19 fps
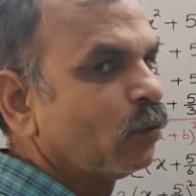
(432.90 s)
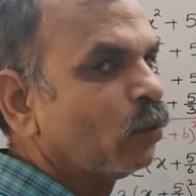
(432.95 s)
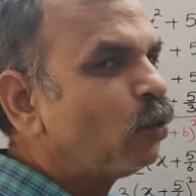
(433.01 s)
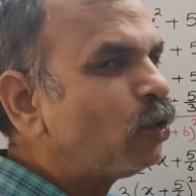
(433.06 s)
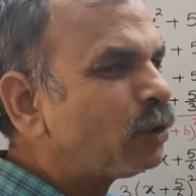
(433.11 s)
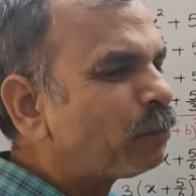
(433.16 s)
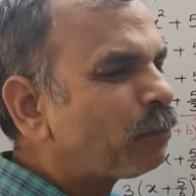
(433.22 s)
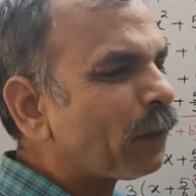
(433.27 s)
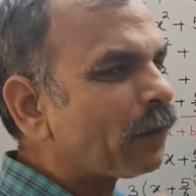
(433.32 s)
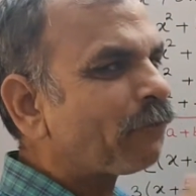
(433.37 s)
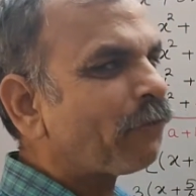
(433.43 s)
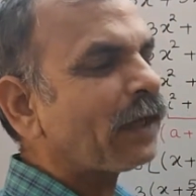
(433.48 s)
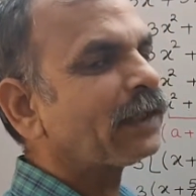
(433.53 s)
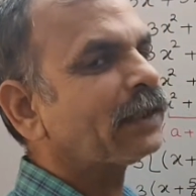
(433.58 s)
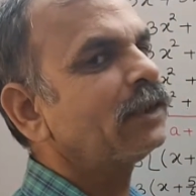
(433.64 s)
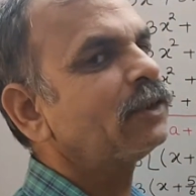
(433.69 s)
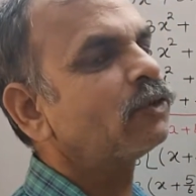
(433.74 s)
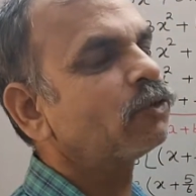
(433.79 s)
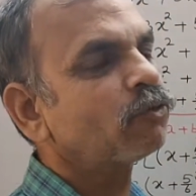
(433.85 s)
Whose
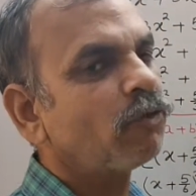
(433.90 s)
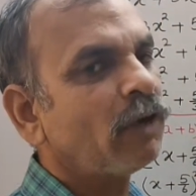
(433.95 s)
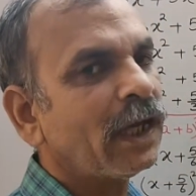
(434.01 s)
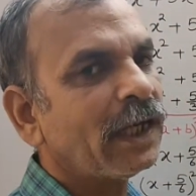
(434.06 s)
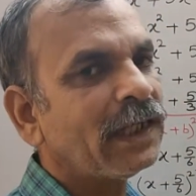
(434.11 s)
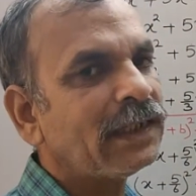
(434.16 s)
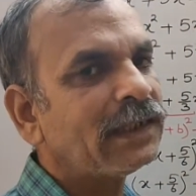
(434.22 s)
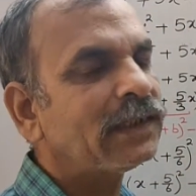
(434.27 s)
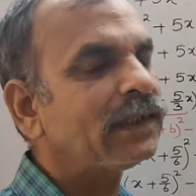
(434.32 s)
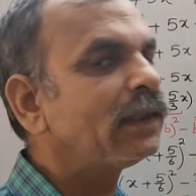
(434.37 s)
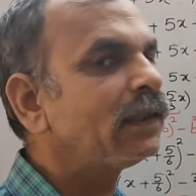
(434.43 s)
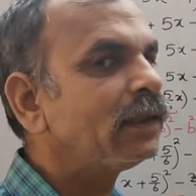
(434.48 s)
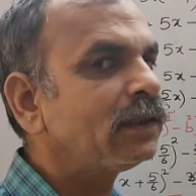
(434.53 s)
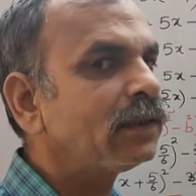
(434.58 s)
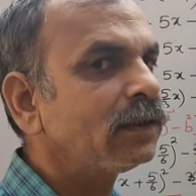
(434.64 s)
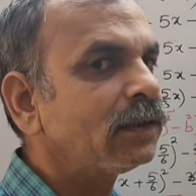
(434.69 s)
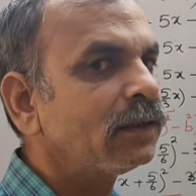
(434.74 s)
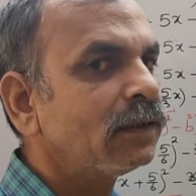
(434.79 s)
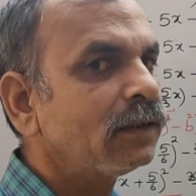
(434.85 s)
perfect square is
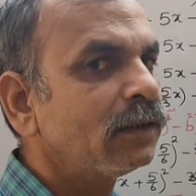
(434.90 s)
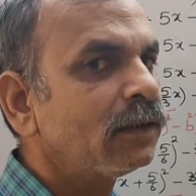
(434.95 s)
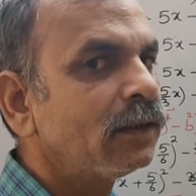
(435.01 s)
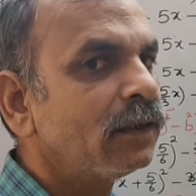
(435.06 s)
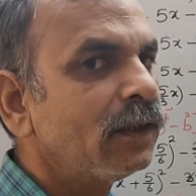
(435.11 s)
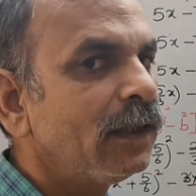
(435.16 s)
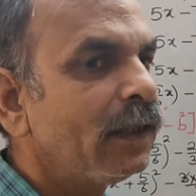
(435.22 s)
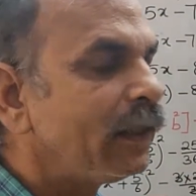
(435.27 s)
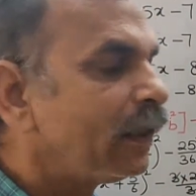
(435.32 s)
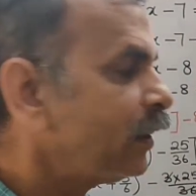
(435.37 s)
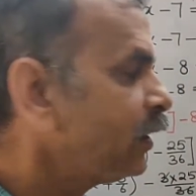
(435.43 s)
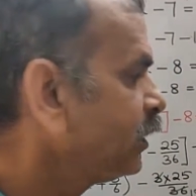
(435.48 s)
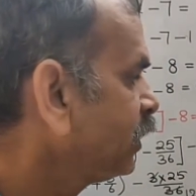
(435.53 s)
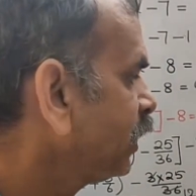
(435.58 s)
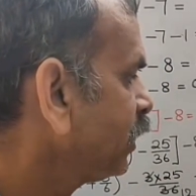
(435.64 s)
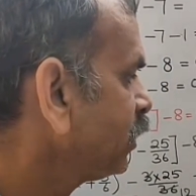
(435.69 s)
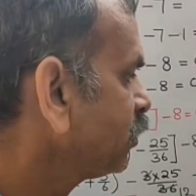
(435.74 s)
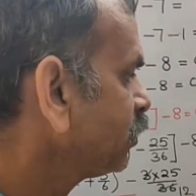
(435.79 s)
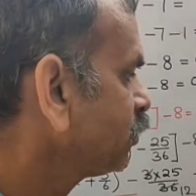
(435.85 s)
this? It is
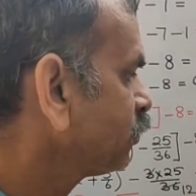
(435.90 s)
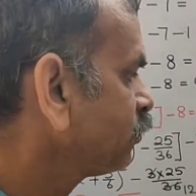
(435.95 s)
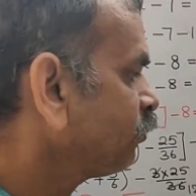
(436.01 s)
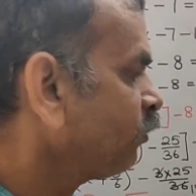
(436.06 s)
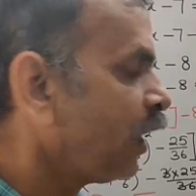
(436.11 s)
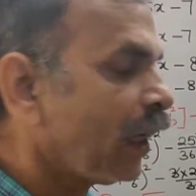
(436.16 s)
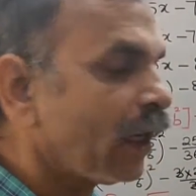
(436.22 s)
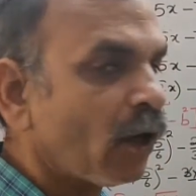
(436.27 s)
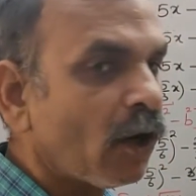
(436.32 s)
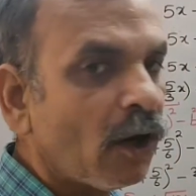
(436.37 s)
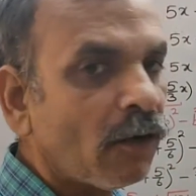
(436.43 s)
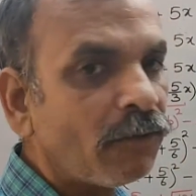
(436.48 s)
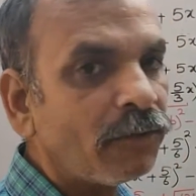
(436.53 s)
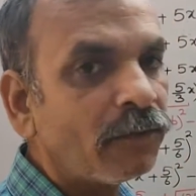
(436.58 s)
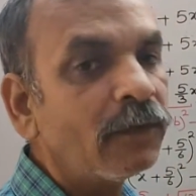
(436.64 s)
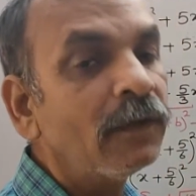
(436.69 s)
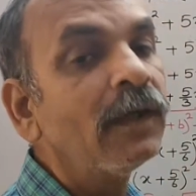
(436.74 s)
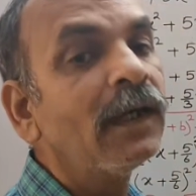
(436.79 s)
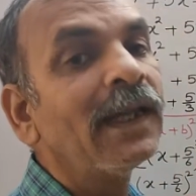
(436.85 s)
the square of
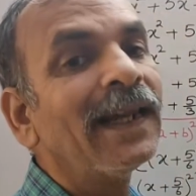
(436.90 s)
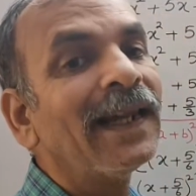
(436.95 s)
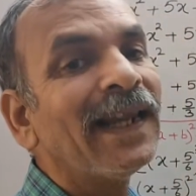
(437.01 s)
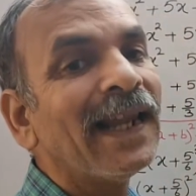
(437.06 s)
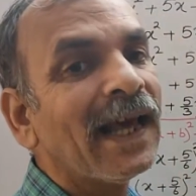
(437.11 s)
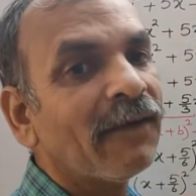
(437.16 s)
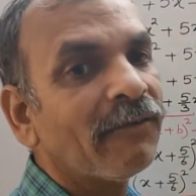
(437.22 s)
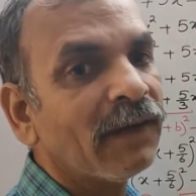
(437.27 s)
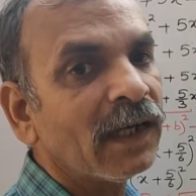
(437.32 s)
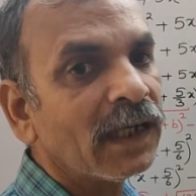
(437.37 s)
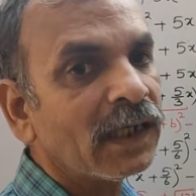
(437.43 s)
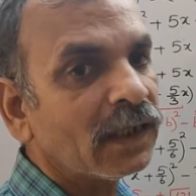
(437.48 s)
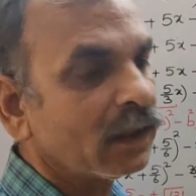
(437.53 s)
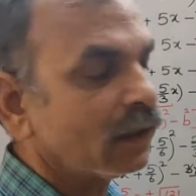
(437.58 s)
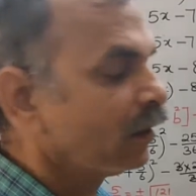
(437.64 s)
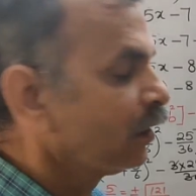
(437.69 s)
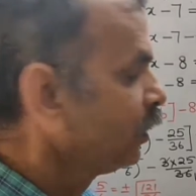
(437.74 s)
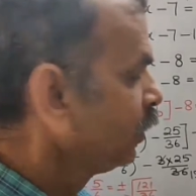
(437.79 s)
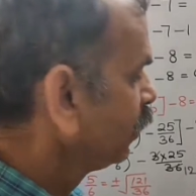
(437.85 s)
11.